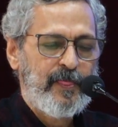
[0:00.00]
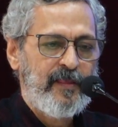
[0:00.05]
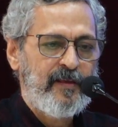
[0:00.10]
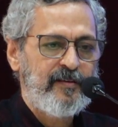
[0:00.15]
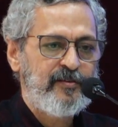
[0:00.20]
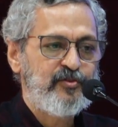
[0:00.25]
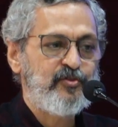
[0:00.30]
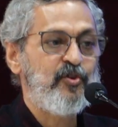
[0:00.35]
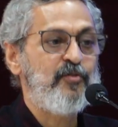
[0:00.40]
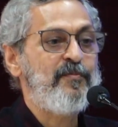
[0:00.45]

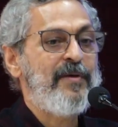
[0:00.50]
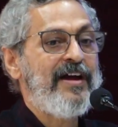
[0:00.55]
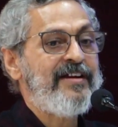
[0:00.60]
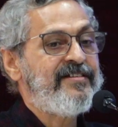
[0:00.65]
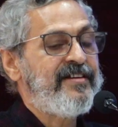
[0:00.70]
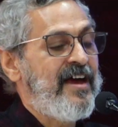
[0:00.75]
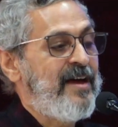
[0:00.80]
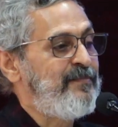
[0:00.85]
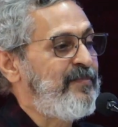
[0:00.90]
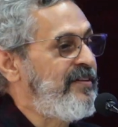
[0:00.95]
So might
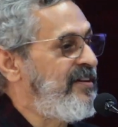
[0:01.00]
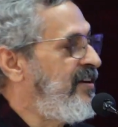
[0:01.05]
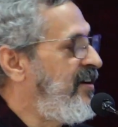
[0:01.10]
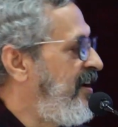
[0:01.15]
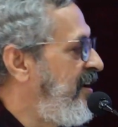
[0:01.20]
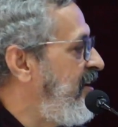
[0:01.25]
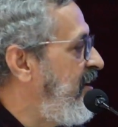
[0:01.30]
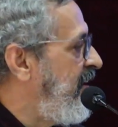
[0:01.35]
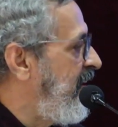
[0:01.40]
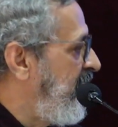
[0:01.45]
happen in
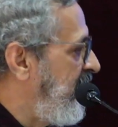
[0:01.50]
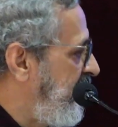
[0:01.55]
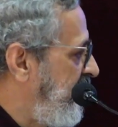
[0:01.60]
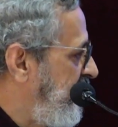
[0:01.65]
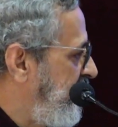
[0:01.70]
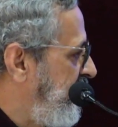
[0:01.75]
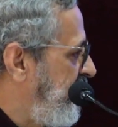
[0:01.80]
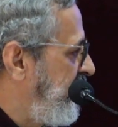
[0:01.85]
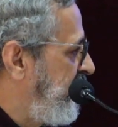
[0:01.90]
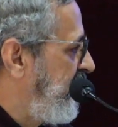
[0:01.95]
India.
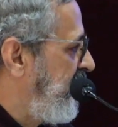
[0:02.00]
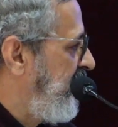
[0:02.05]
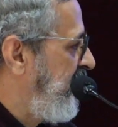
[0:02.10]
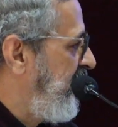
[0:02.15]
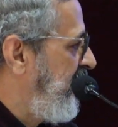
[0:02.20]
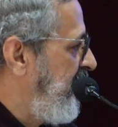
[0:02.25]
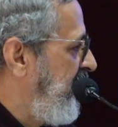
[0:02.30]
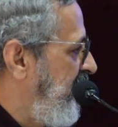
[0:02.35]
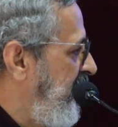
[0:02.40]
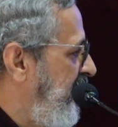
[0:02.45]

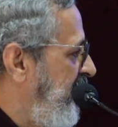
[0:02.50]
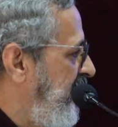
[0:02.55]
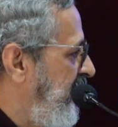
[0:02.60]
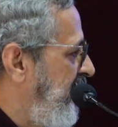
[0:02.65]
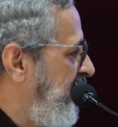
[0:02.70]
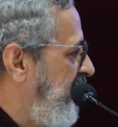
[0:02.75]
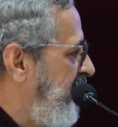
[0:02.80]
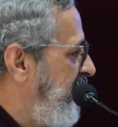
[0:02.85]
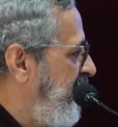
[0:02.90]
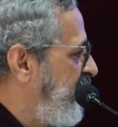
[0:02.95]

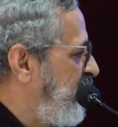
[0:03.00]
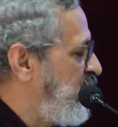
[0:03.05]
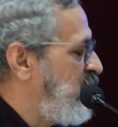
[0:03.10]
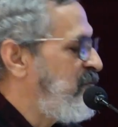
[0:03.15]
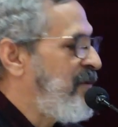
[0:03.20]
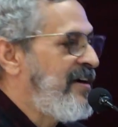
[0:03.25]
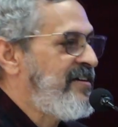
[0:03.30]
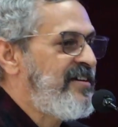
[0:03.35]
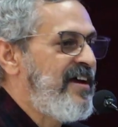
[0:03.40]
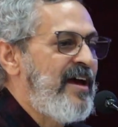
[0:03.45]
So
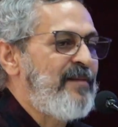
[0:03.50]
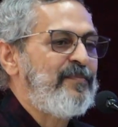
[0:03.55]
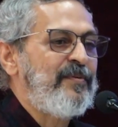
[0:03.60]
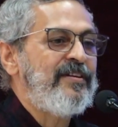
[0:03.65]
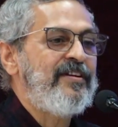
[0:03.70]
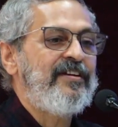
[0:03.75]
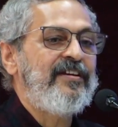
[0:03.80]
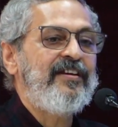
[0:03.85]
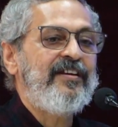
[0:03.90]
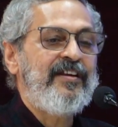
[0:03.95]
might
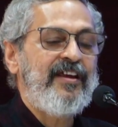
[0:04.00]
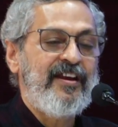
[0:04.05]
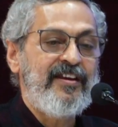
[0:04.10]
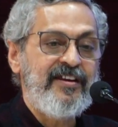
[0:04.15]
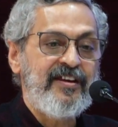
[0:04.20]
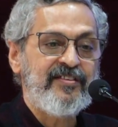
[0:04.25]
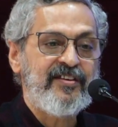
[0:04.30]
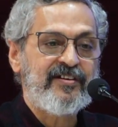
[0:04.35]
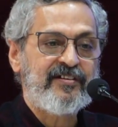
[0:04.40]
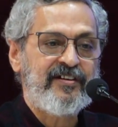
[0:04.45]
happen in
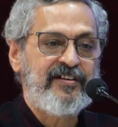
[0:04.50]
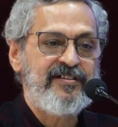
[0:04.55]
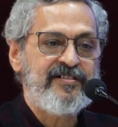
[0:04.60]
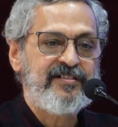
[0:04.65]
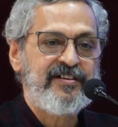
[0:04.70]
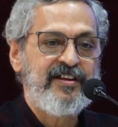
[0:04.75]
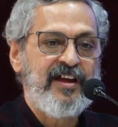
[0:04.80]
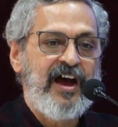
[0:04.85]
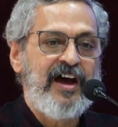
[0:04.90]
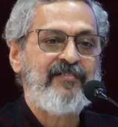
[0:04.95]
any other
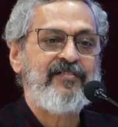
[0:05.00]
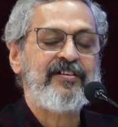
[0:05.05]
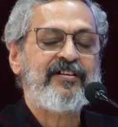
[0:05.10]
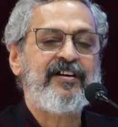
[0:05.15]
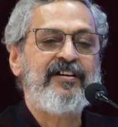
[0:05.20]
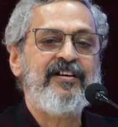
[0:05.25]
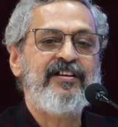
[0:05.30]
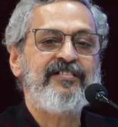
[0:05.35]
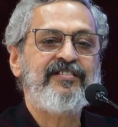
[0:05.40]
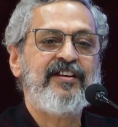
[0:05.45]
country. Our
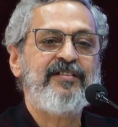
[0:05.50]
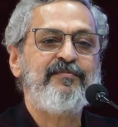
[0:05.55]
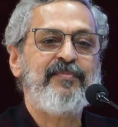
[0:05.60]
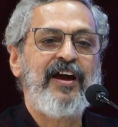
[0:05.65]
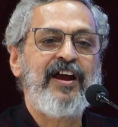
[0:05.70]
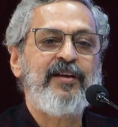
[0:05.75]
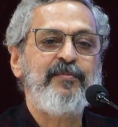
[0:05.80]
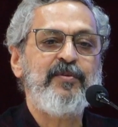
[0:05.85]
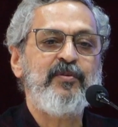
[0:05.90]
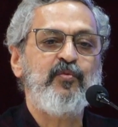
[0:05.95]
condition
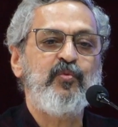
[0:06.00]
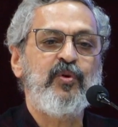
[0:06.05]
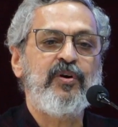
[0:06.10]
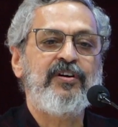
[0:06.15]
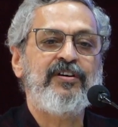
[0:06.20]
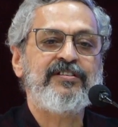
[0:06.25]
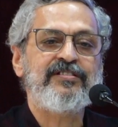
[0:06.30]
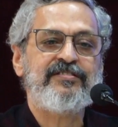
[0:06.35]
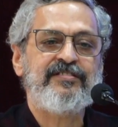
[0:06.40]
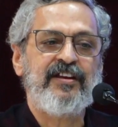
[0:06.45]
might be
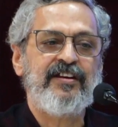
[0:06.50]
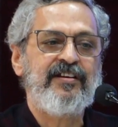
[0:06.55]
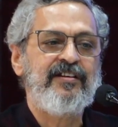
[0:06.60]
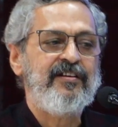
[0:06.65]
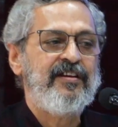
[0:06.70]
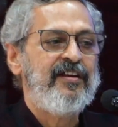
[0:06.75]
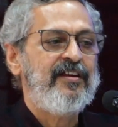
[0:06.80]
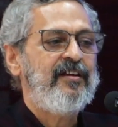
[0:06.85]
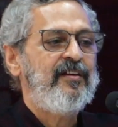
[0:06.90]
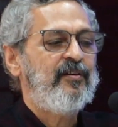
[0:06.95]
worse than
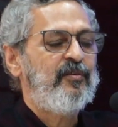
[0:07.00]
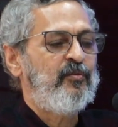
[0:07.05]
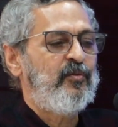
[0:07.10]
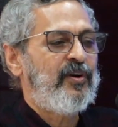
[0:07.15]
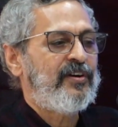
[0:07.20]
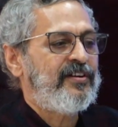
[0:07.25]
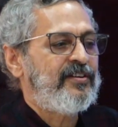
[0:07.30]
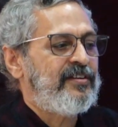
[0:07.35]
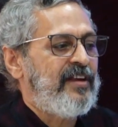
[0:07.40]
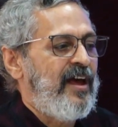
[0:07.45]

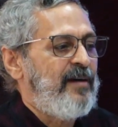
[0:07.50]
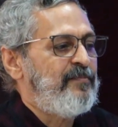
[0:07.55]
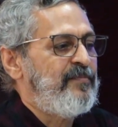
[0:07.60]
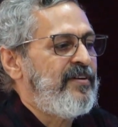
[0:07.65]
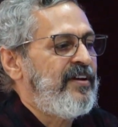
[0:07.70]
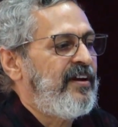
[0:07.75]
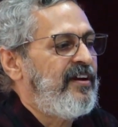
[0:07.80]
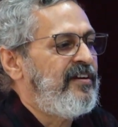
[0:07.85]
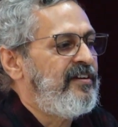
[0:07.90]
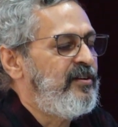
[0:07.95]
what is
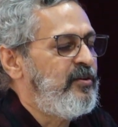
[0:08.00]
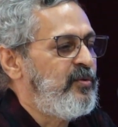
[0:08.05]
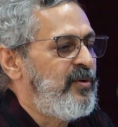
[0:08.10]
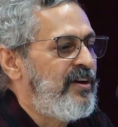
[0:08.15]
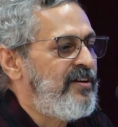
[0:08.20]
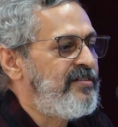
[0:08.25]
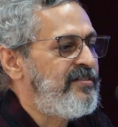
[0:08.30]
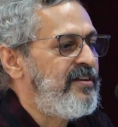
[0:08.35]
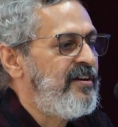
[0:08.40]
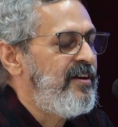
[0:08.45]
happening in
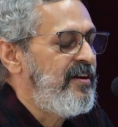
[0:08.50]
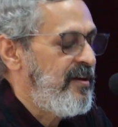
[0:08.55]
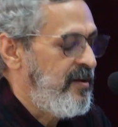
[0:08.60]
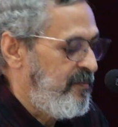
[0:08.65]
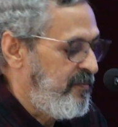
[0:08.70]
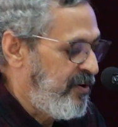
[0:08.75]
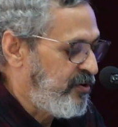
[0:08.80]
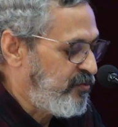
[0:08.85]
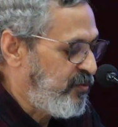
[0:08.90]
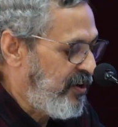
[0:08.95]
US,
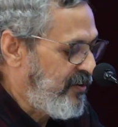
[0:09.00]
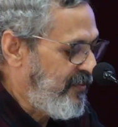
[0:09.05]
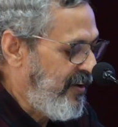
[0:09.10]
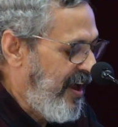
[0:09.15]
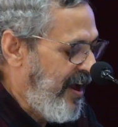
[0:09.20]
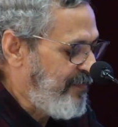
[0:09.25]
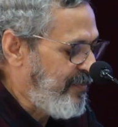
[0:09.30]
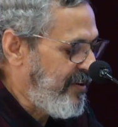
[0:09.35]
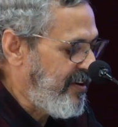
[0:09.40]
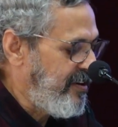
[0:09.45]
because what will
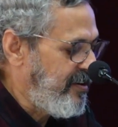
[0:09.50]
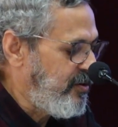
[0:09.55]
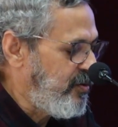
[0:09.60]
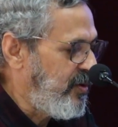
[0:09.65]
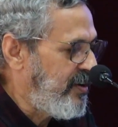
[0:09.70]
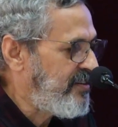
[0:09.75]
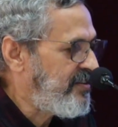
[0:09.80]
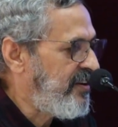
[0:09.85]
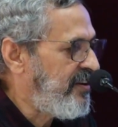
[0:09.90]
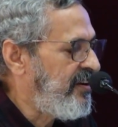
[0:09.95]
happen in
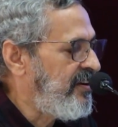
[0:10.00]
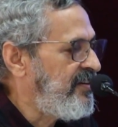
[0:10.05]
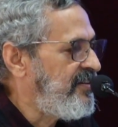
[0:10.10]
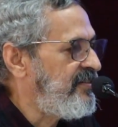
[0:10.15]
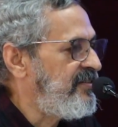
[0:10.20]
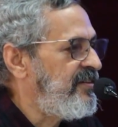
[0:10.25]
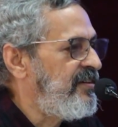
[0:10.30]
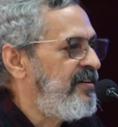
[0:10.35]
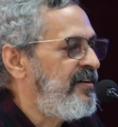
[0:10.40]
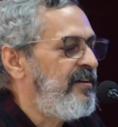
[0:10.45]
US
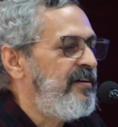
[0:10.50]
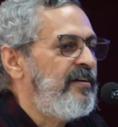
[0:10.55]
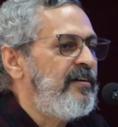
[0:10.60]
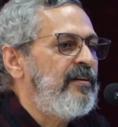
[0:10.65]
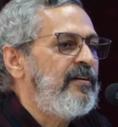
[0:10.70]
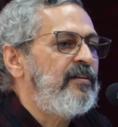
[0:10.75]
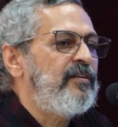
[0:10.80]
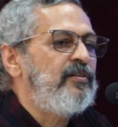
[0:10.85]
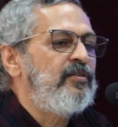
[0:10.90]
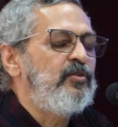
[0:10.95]
is,
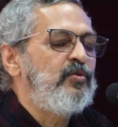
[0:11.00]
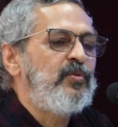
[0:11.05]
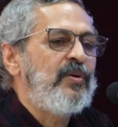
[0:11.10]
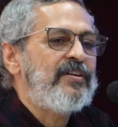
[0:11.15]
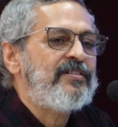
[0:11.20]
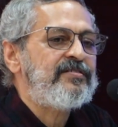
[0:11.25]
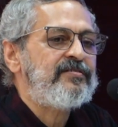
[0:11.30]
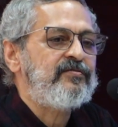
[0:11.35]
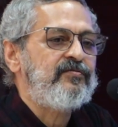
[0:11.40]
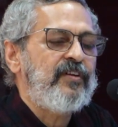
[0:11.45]

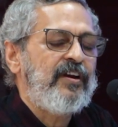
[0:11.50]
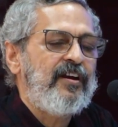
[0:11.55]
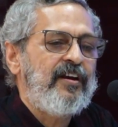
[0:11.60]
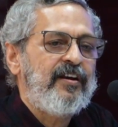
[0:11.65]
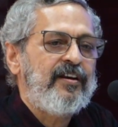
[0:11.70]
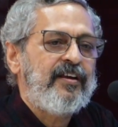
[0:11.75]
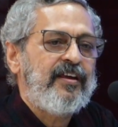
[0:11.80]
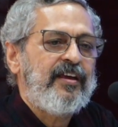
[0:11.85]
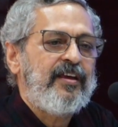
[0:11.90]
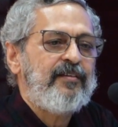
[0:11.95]
US
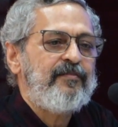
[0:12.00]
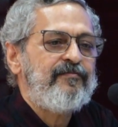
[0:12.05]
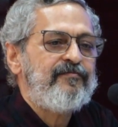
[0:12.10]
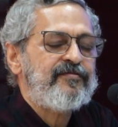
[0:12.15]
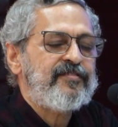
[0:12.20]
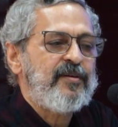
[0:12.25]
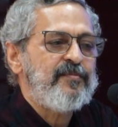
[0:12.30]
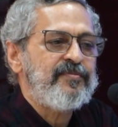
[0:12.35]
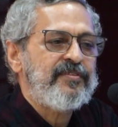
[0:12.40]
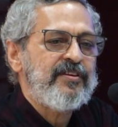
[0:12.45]
will give
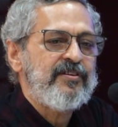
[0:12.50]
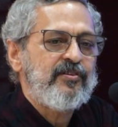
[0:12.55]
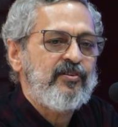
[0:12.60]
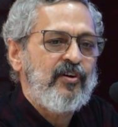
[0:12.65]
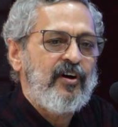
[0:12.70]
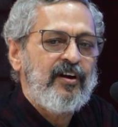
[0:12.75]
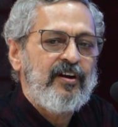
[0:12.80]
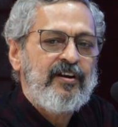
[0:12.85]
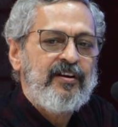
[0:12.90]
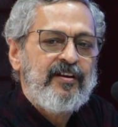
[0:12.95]
something
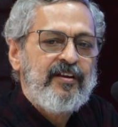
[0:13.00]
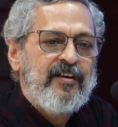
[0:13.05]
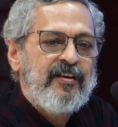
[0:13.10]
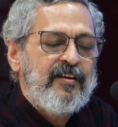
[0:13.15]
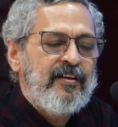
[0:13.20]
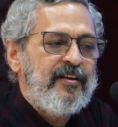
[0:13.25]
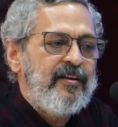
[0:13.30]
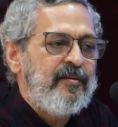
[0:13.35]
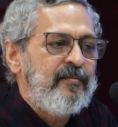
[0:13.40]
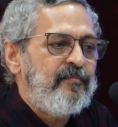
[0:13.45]
called
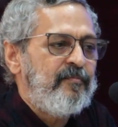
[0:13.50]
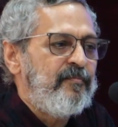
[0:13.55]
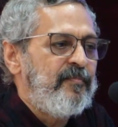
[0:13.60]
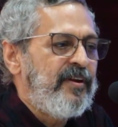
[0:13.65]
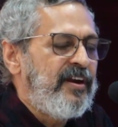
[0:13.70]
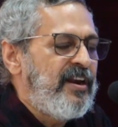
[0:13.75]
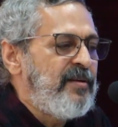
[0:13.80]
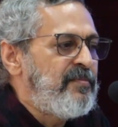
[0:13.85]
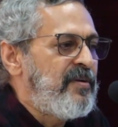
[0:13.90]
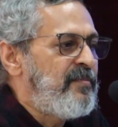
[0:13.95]

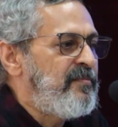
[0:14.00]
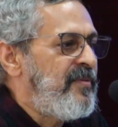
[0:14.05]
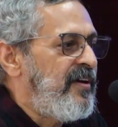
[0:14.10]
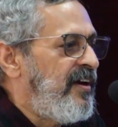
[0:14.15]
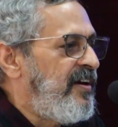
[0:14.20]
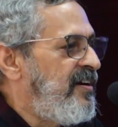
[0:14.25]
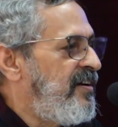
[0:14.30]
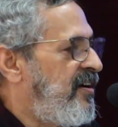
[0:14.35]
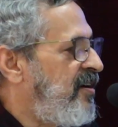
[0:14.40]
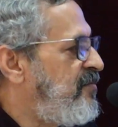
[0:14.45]
minimum
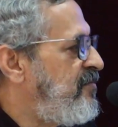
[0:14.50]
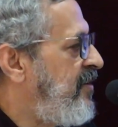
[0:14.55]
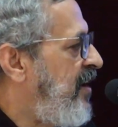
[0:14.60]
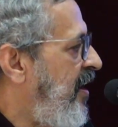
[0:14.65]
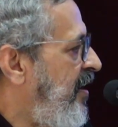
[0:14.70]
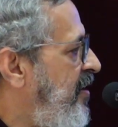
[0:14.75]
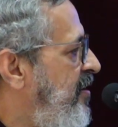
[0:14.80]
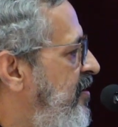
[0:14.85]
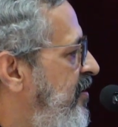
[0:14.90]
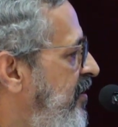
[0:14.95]
income
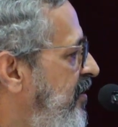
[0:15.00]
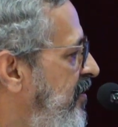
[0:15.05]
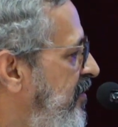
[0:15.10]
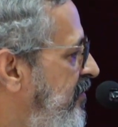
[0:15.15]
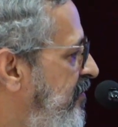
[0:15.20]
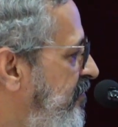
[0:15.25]
guarantee.